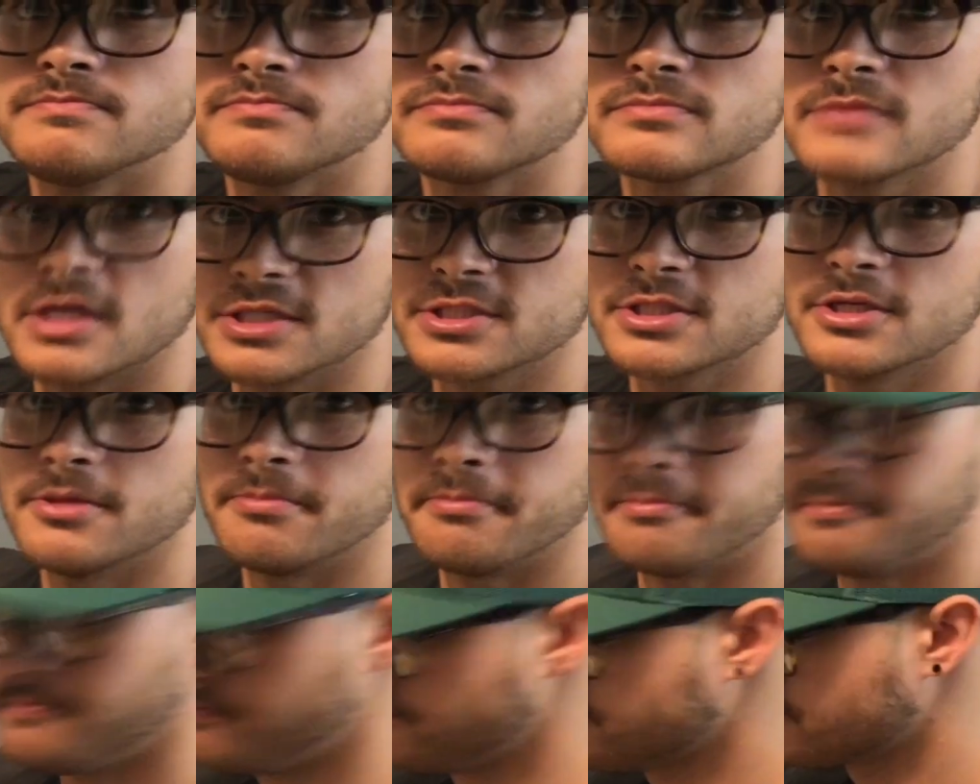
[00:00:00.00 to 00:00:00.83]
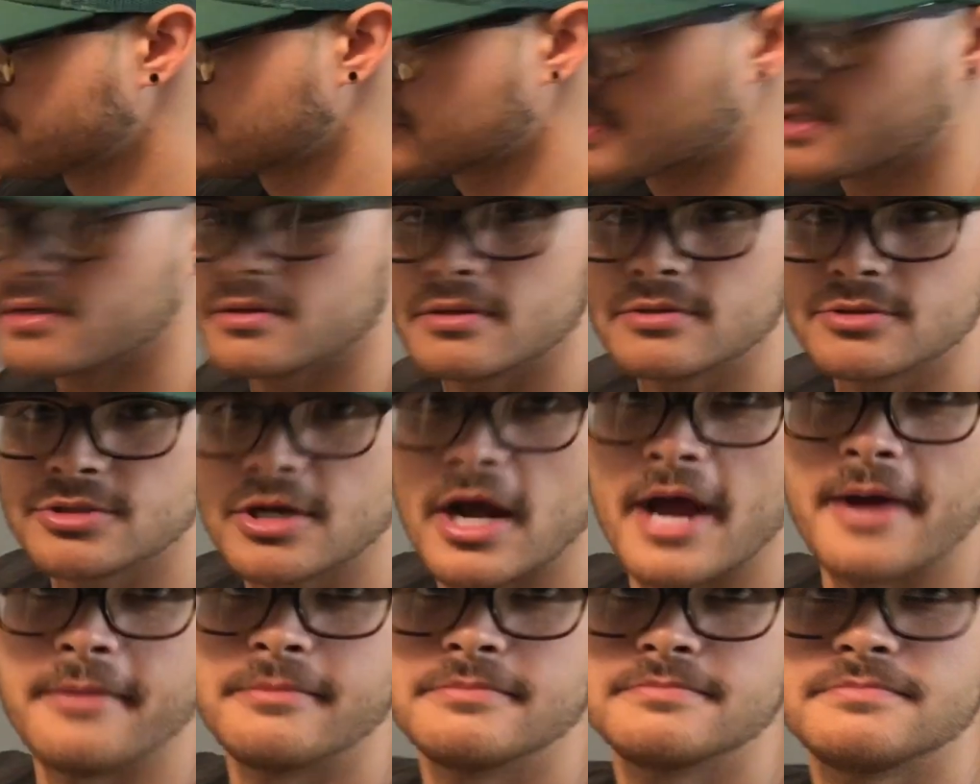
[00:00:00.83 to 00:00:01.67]
That's good. Try
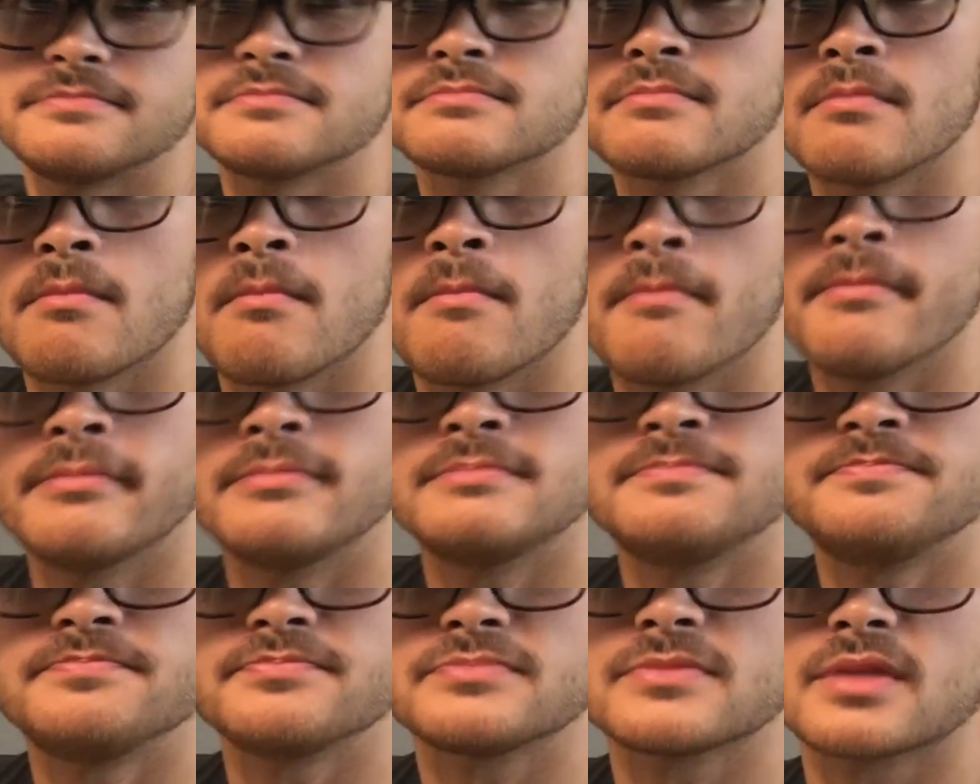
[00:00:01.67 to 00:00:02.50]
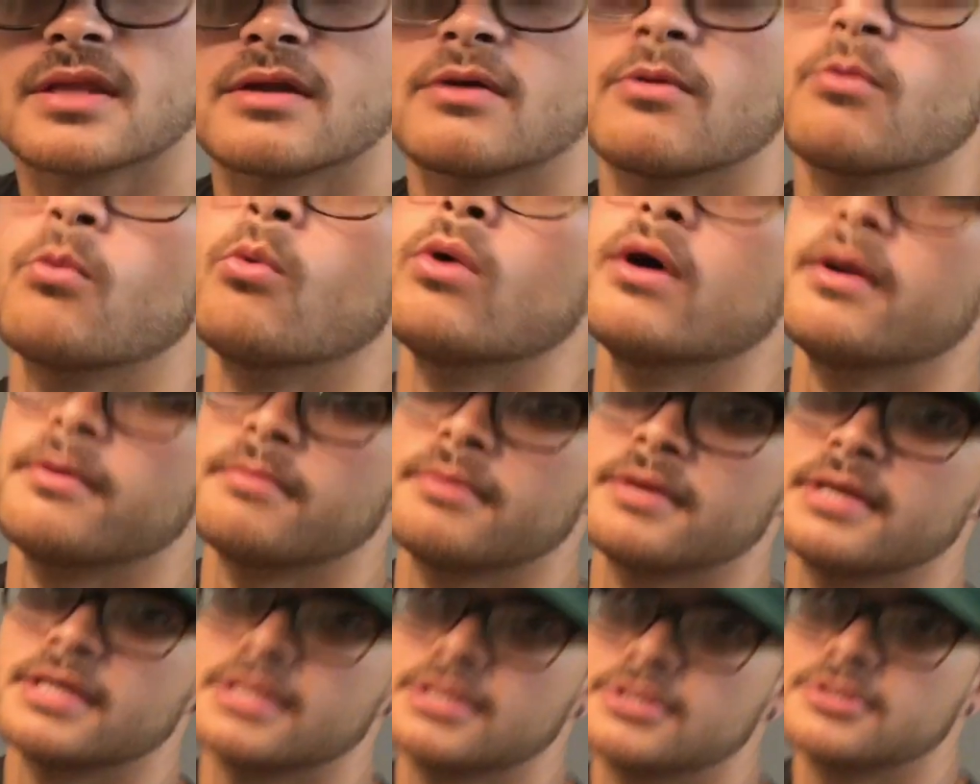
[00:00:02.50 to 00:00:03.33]
it. One
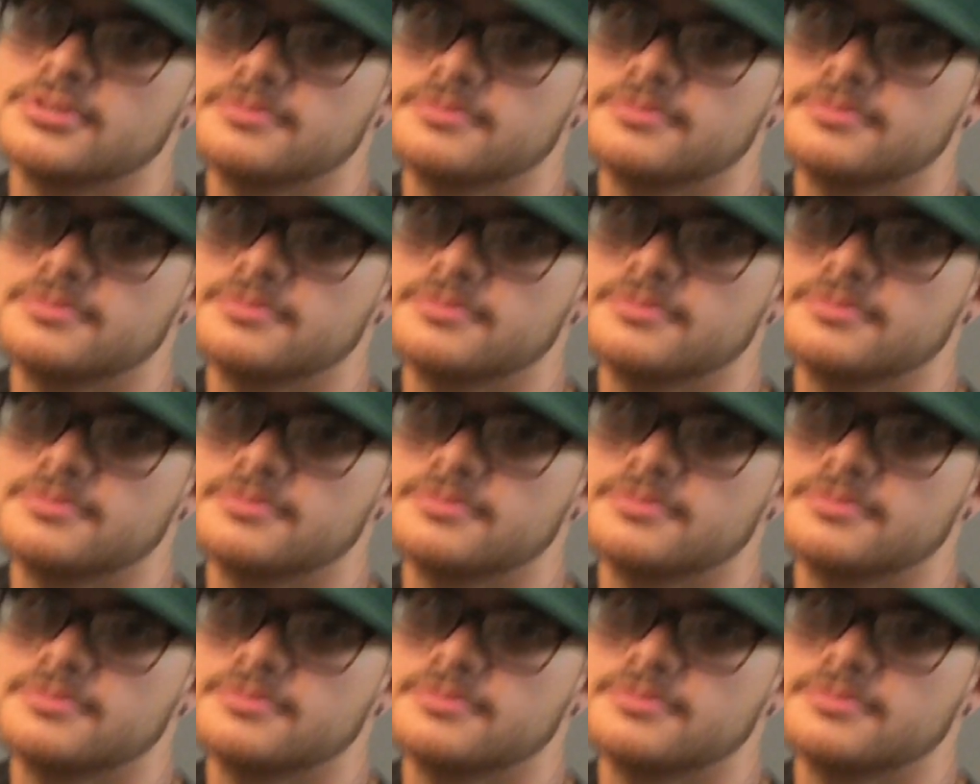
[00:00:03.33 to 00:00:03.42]
piece.